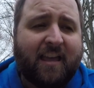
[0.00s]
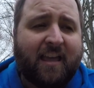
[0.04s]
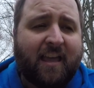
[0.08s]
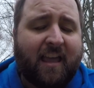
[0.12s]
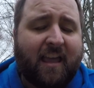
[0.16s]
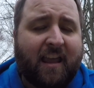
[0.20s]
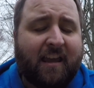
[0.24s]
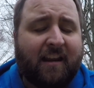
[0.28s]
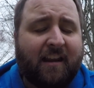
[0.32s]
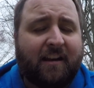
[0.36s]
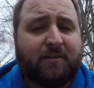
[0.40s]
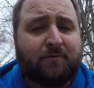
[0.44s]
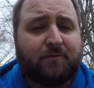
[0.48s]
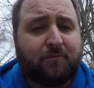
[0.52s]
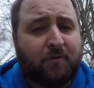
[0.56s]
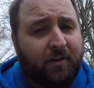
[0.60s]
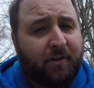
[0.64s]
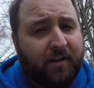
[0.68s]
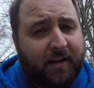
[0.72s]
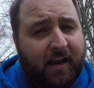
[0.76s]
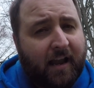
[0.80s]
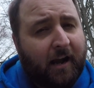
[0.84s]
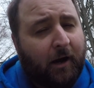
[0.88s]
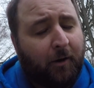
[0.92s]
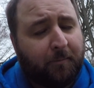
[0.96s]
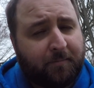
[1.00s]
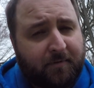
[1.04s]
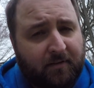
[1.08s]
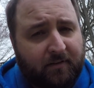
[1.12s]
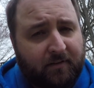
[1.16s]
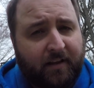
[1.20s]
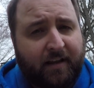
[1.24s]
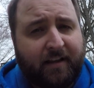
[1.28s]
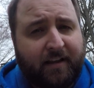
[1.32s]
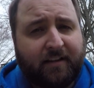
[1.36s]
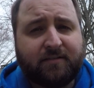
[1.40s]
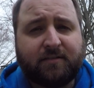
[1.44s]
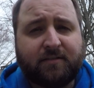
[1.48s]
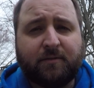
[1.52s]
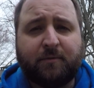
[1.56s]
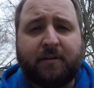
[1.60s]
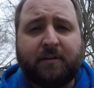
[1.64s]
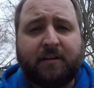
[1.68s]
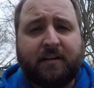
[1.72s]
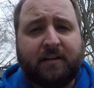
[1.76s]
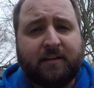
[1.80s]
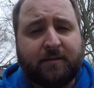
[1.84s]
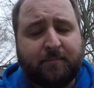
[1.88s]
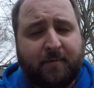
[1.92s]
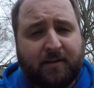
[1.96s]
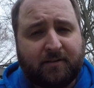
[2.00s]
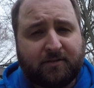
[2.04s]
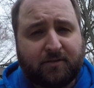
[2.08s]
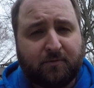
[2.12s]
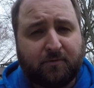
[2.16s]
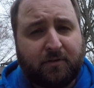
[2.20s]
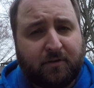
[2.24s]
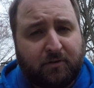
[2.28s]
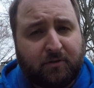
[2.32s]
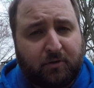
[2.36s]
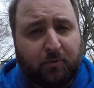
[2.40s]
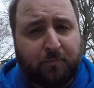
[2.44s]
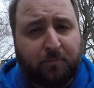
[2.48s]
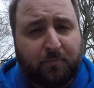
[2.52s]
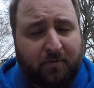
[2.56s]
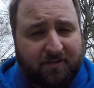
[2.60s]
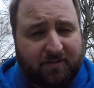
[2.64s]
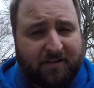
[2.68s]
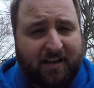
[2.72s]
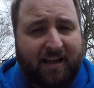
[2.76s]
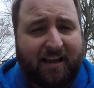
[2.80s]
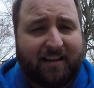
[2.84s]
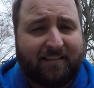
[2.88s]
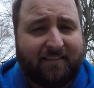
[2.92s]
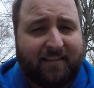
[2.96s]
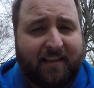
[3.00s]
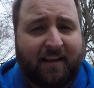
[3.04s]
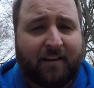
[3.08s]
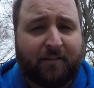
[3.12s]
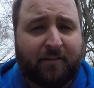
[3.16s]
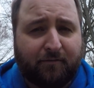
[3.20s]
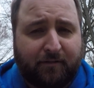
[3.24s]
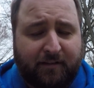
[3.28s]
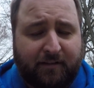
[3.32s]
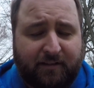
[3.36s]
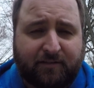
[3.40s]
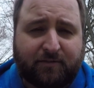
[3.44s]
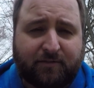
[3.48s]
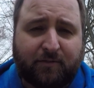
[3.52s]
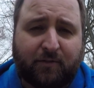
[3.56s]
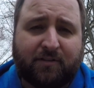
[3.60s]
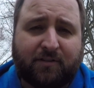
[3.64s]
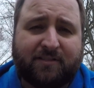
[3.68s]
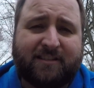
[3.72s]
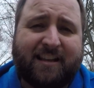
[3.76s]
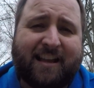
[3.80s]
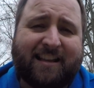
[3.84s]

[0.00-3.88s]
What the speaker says: and it's really helped the lake, so we need to make sure we do protect that resource,